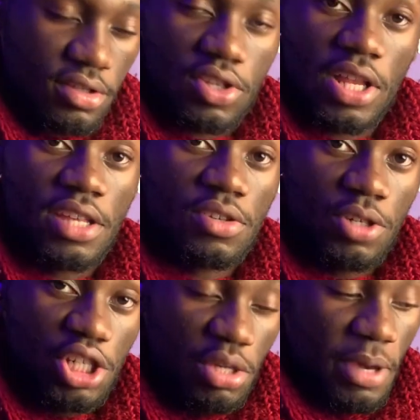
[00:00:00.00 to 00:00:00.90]
So that's
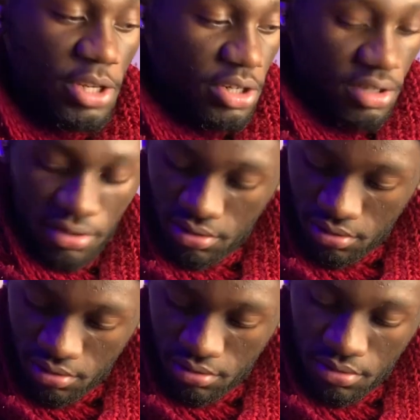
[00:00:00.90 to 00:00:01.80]
your G major.
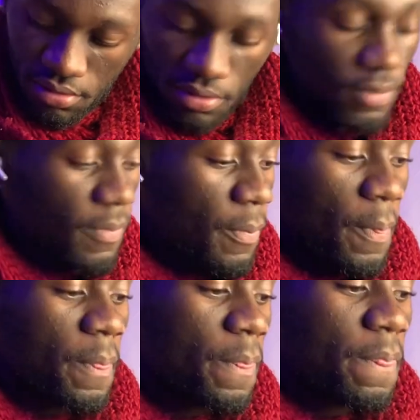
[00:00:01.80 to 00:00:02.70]

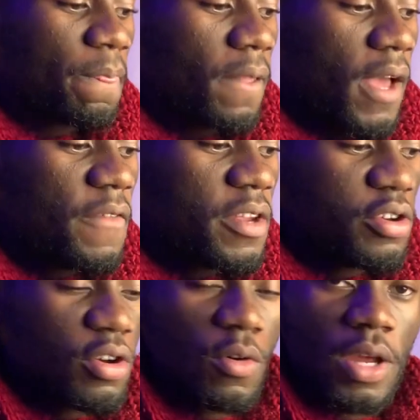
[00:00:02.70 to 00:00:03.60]
And then
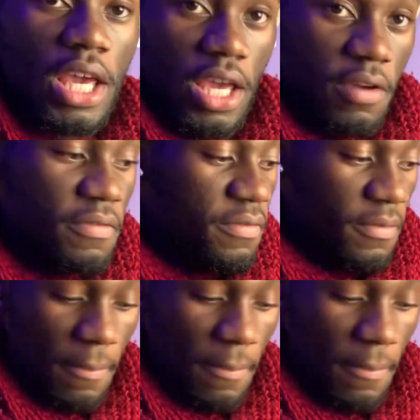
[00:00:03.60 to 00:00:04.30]
you go to F.